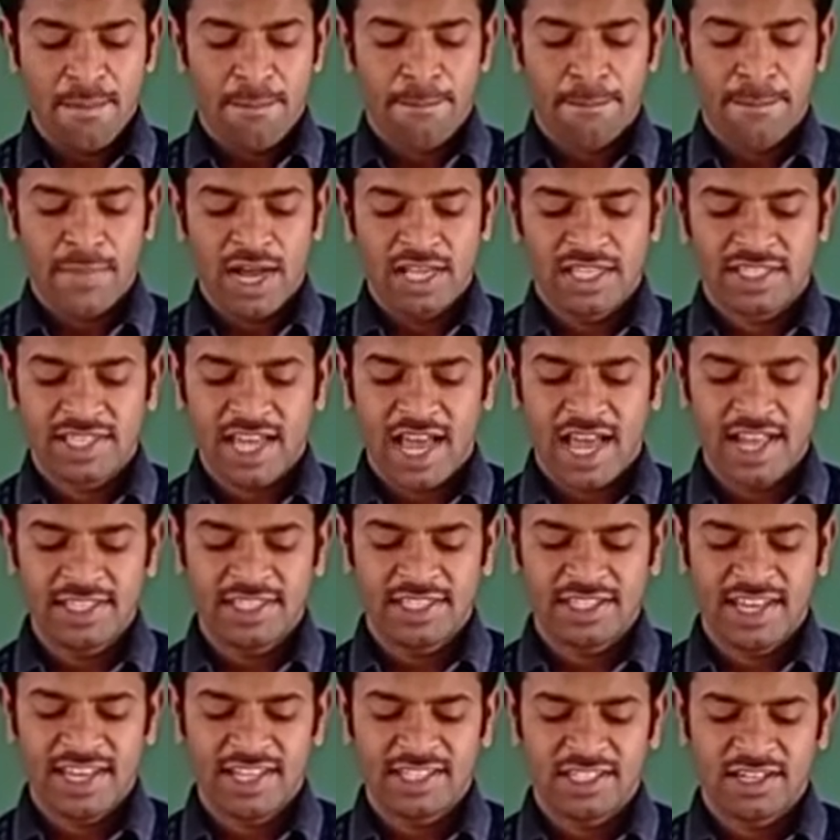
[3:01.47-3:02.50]
My science
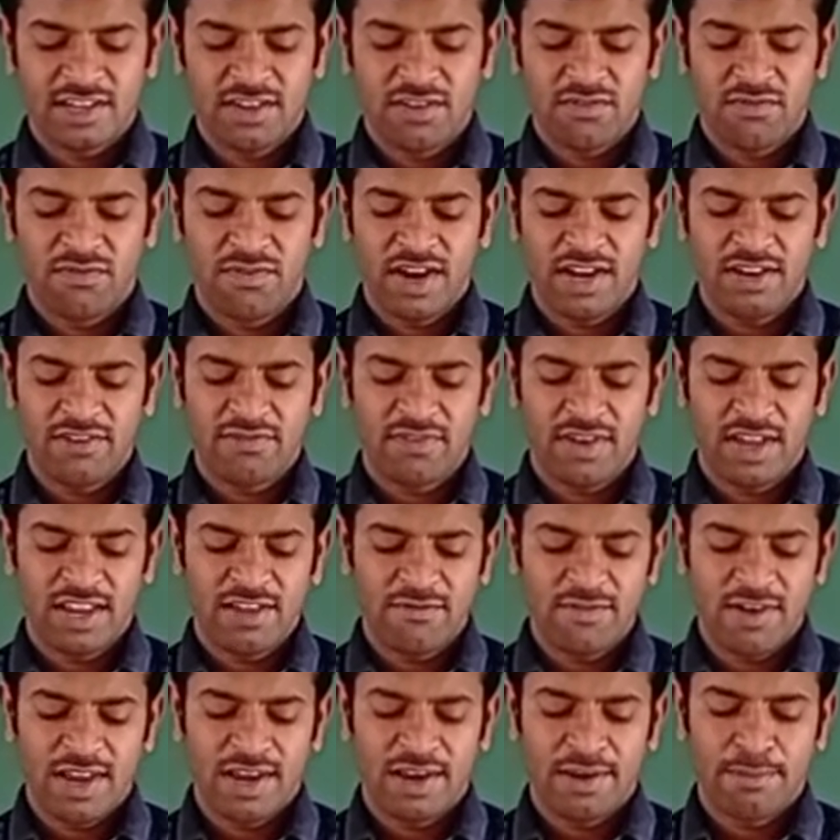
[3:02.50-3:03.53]
test went
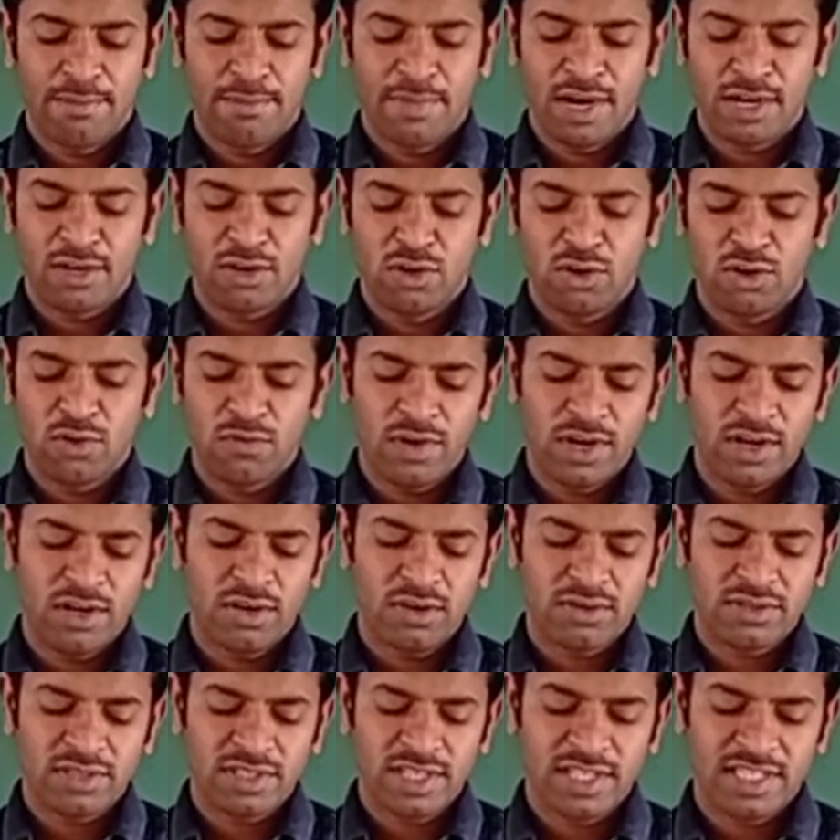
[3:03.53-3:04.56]
very well, but no one
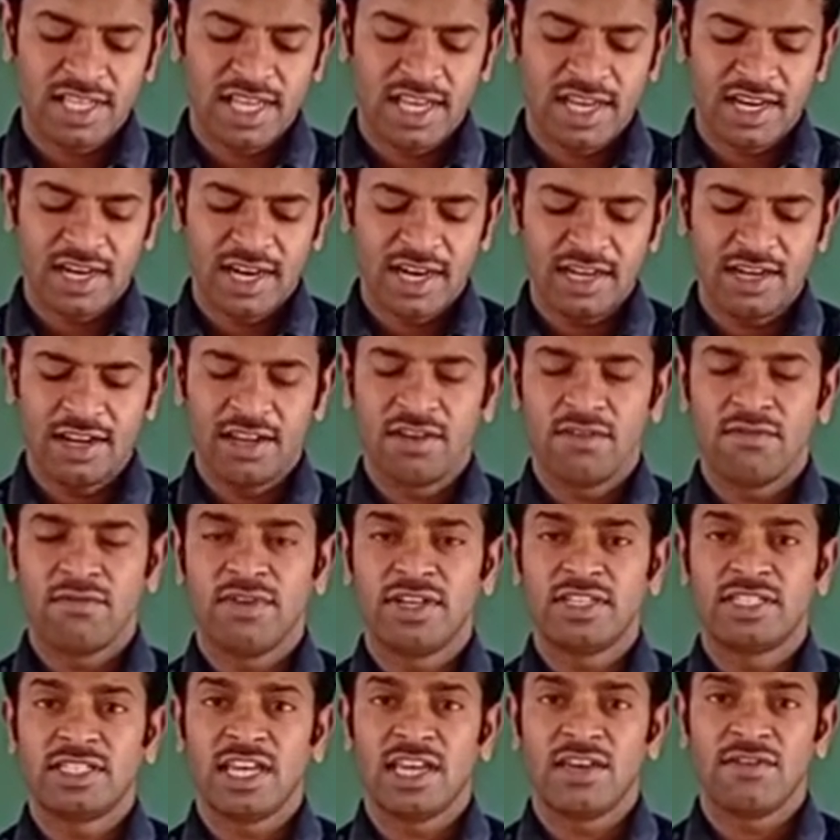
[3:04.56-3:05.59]
knows the secret
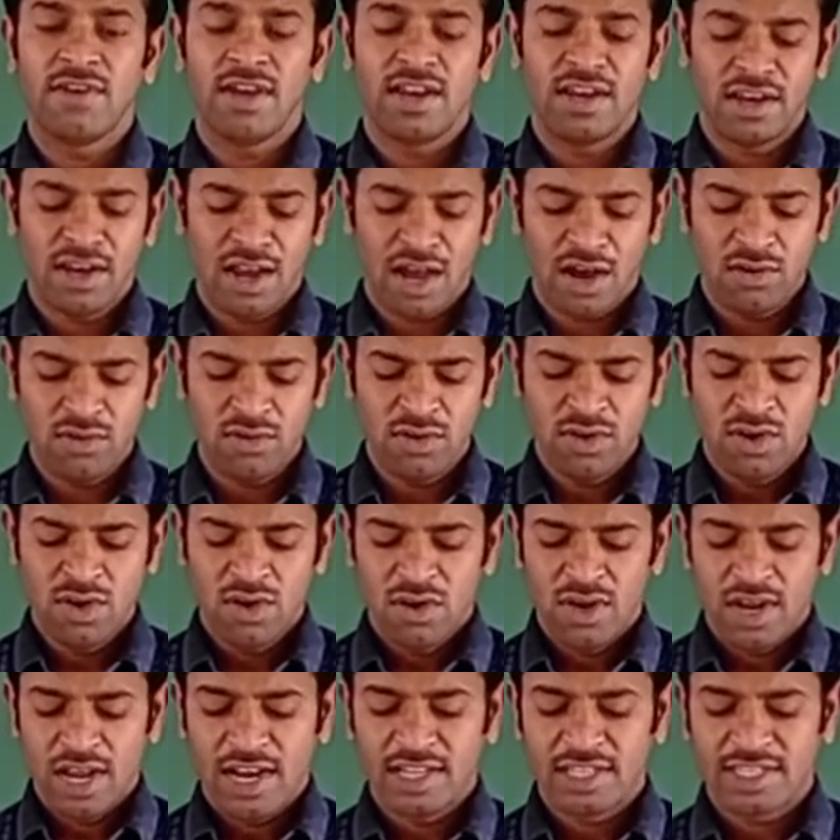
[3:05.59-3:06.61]
which even
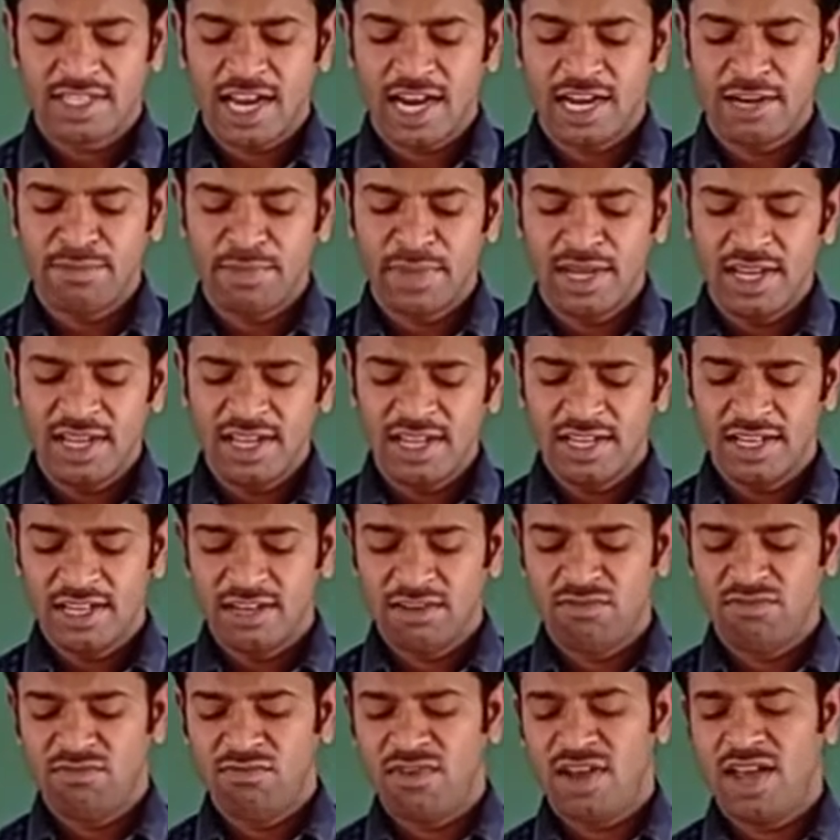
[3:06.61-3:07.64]
now inside
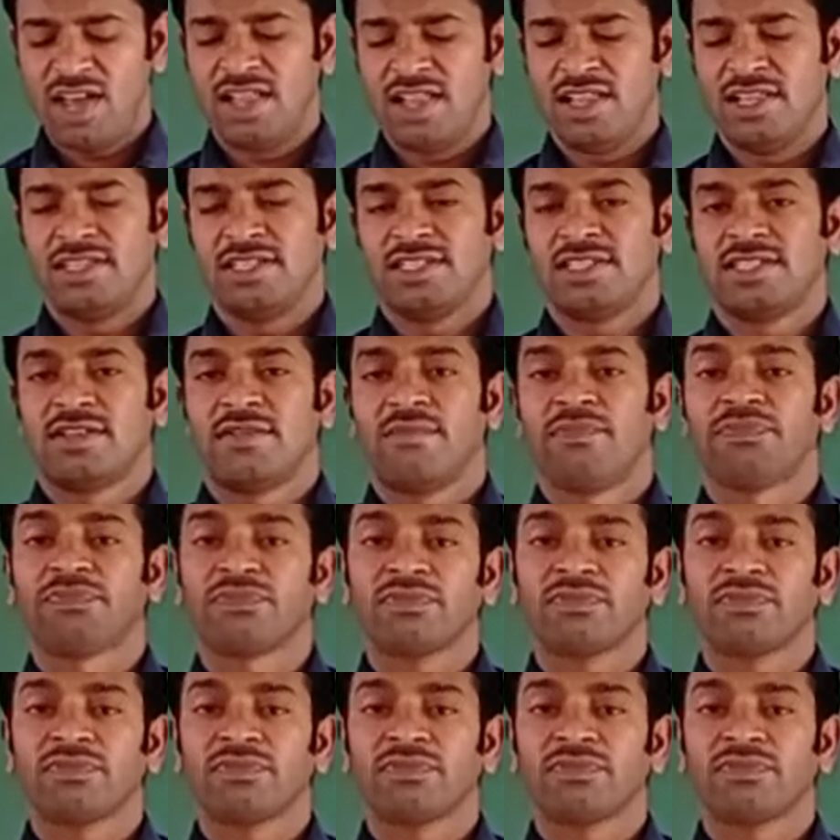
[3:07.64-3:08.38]
me dwells.